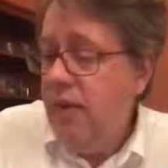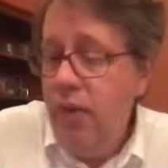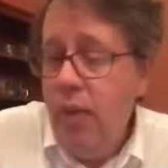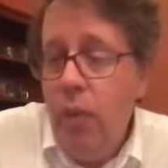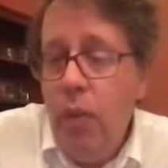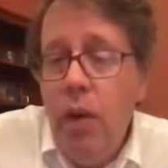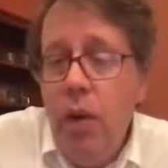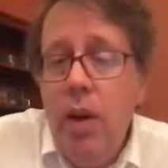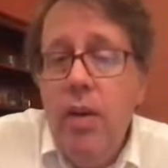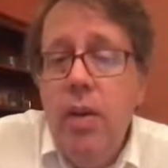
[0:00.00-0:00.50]

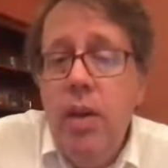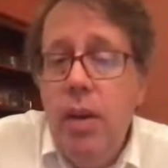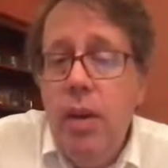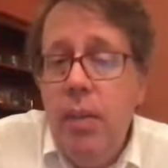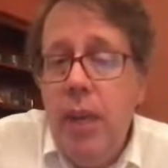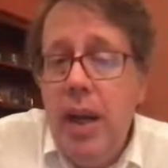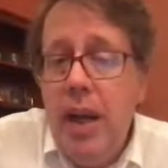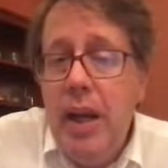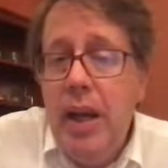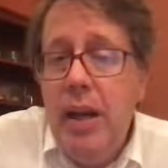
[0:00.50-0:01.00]
one of the
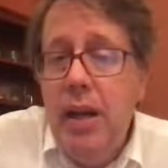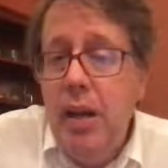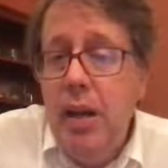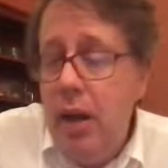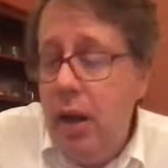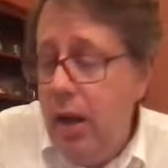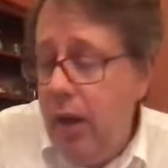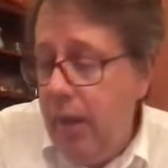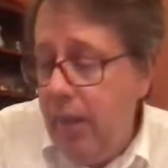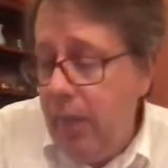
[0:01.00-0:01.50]

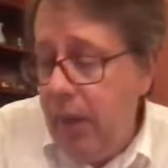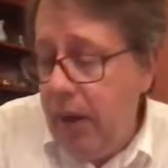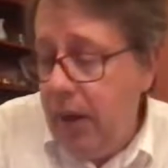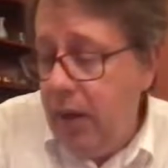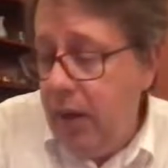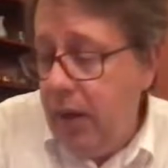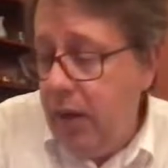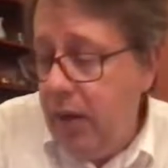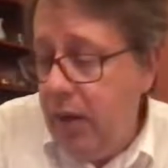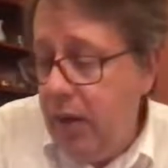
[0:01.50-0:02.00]
main, I
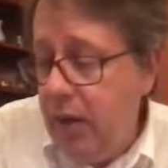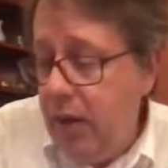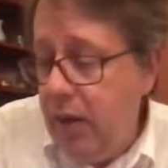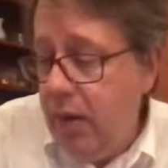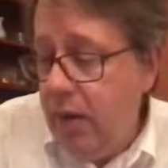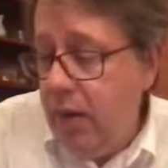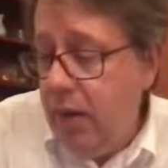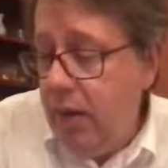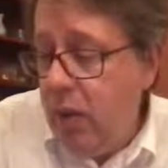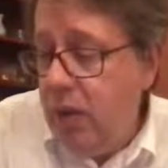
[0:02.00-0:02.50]
think,
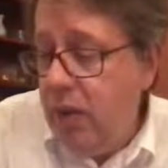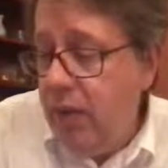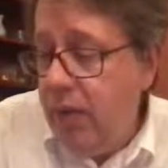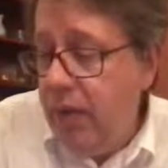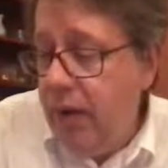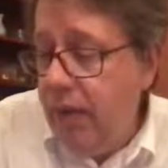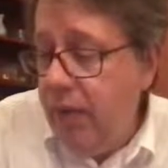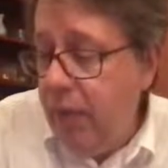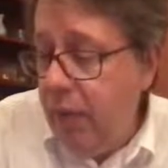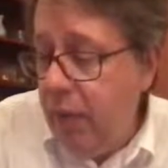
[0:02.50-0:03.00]
points
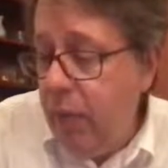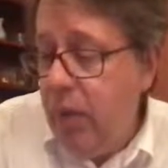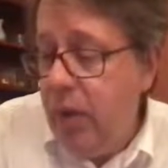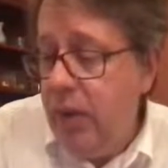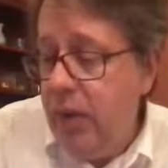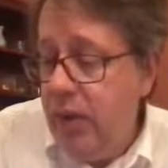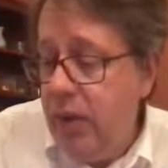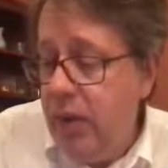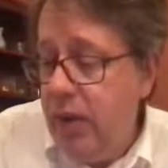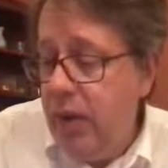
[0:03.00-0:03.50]
of
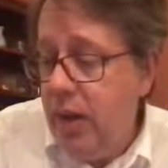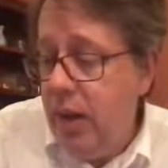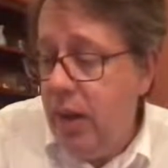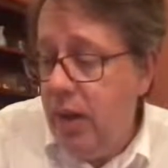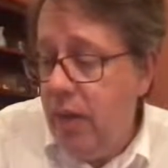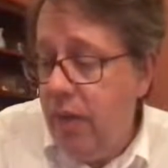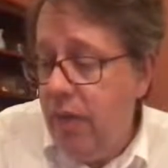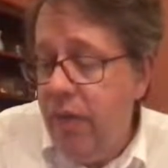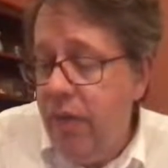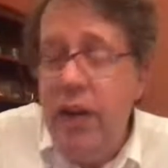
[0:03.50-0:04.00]
influence
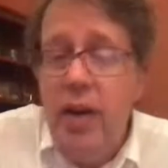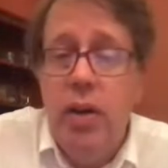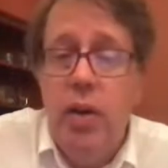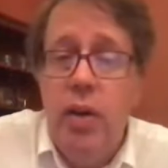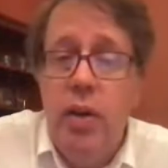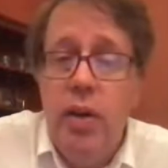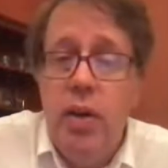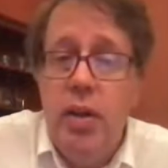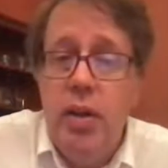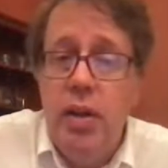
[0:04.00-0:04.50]
of
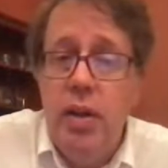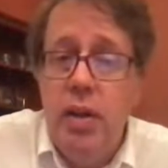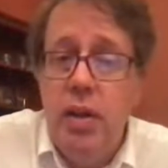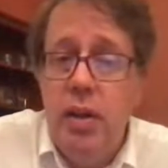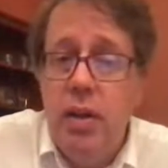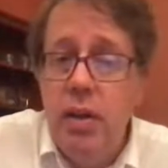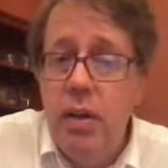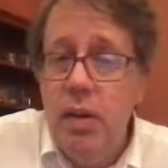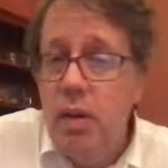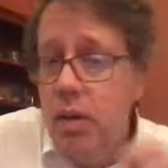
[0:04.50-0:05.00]
Fekel's
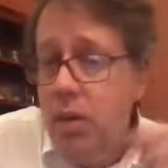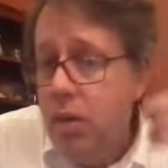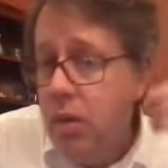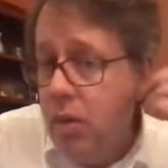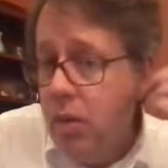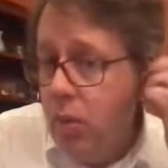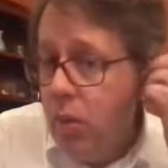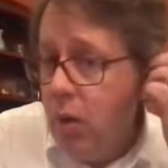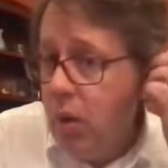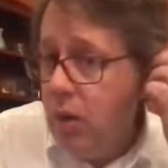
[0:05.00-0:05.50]

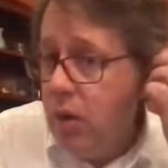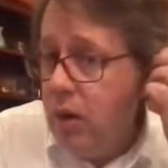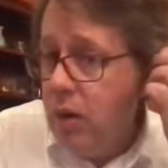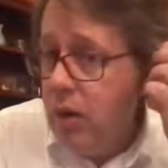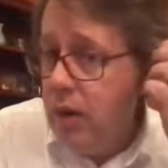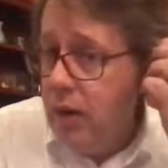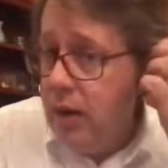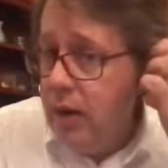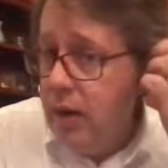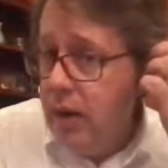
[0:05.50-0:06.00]
work
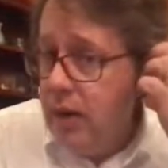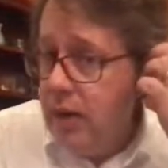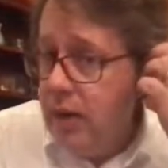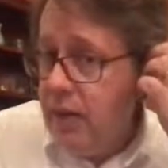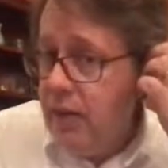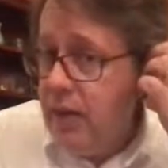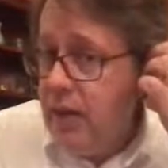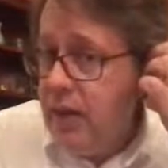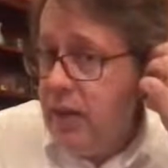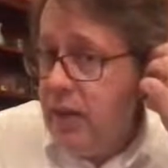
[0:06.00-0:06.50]
in the
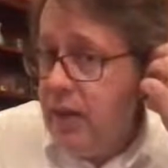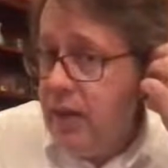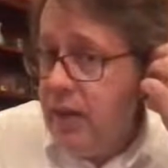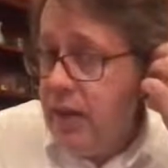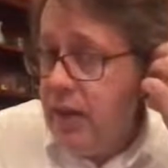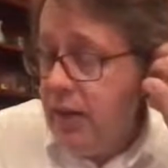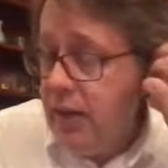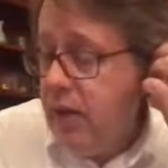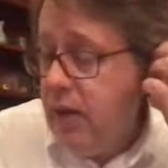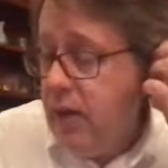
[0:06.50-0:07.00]

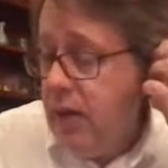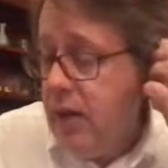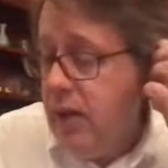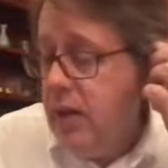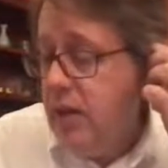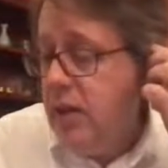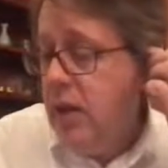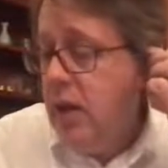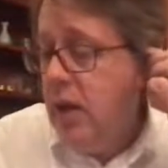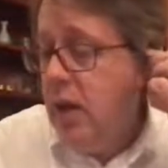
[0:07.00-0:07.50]

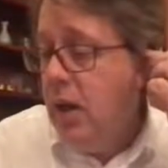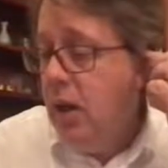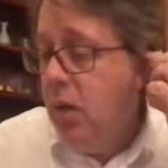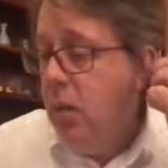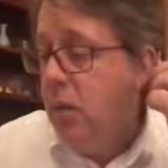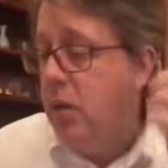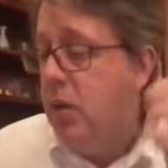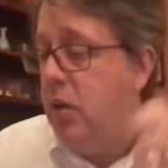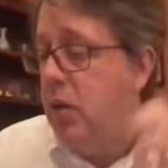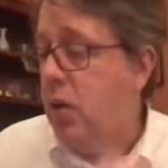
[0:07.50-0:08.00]
1770s
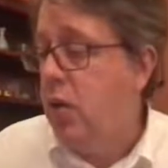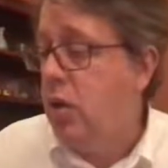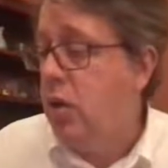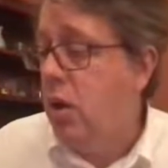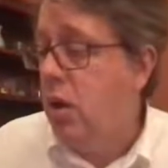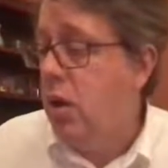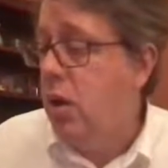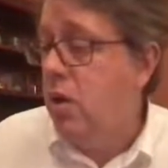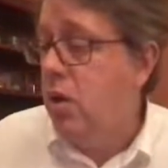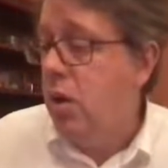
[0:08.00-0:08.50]
was
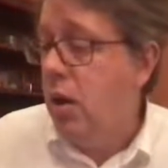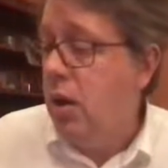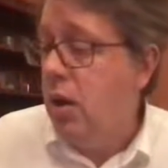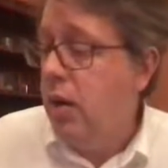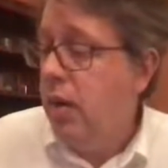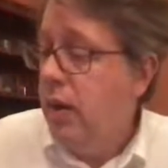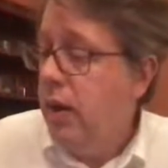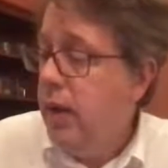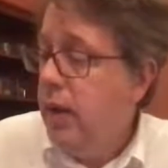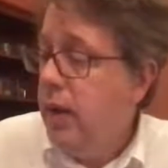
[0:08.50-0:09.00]
Legendre